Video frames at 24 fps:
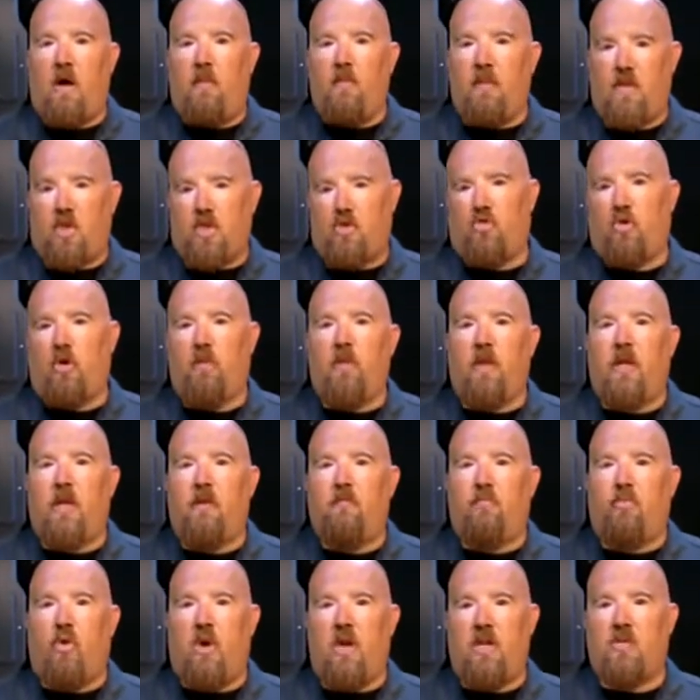I'm extremely
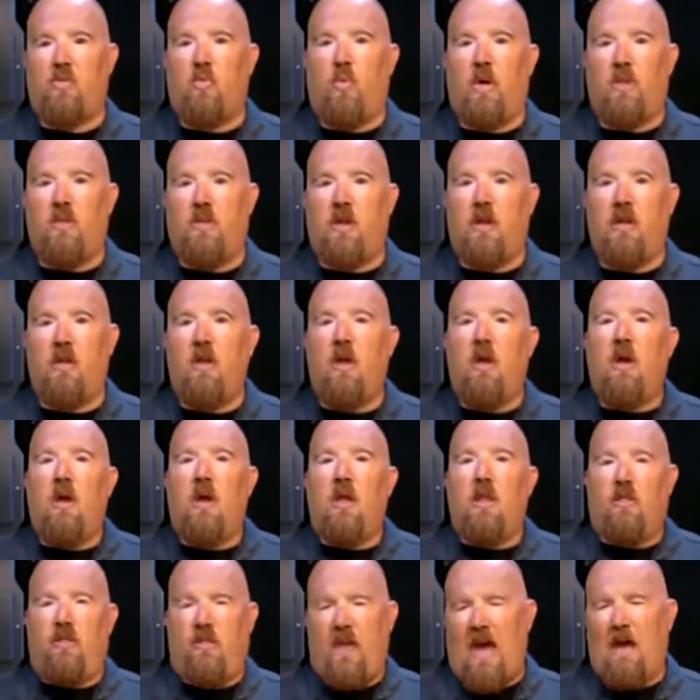impressed with it.
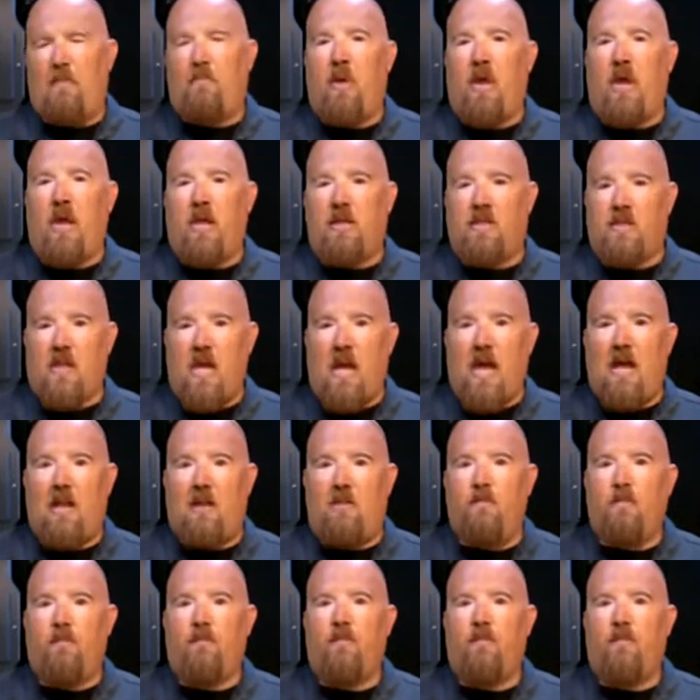That being said,